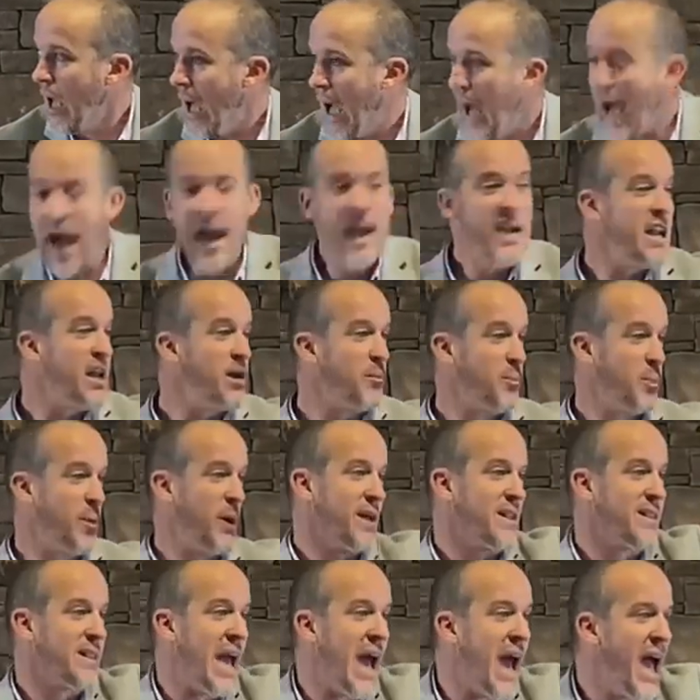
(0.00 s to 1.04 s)
I didn't
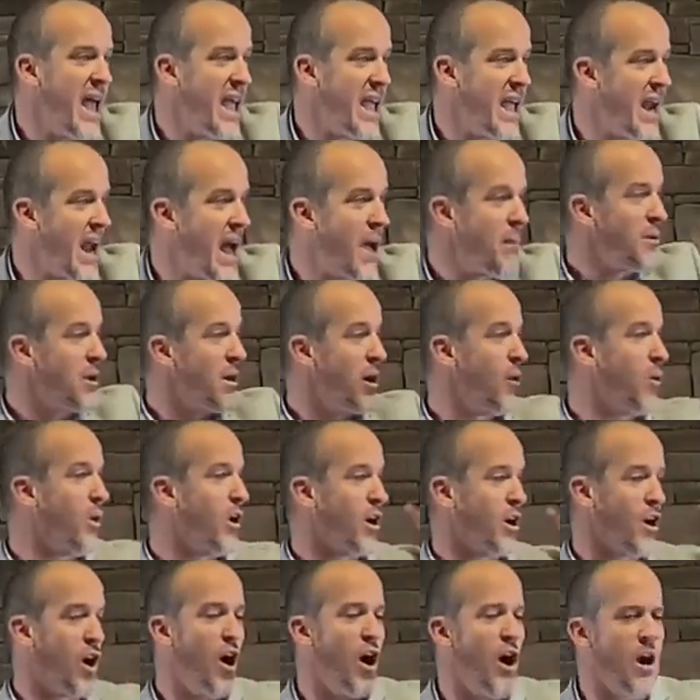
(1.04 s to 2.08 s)
pick that, and I'm going to
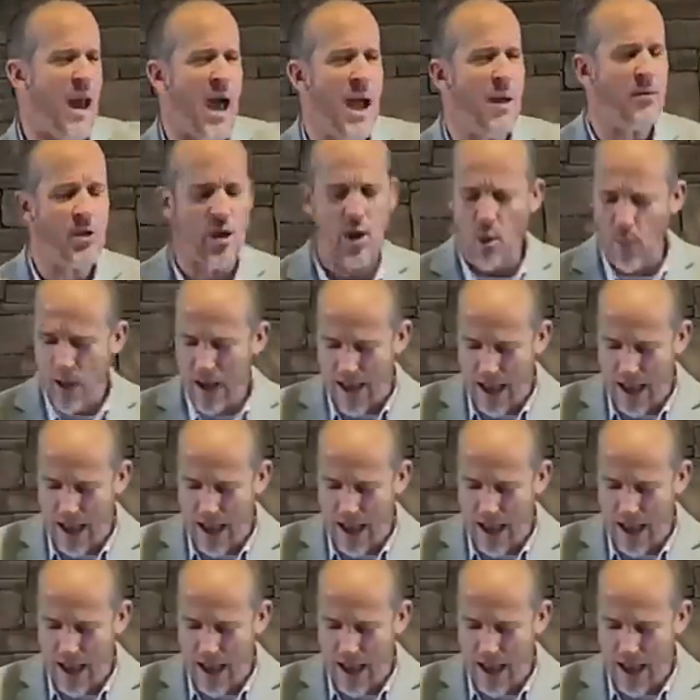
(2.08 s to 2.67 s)
work hard. I, you know what?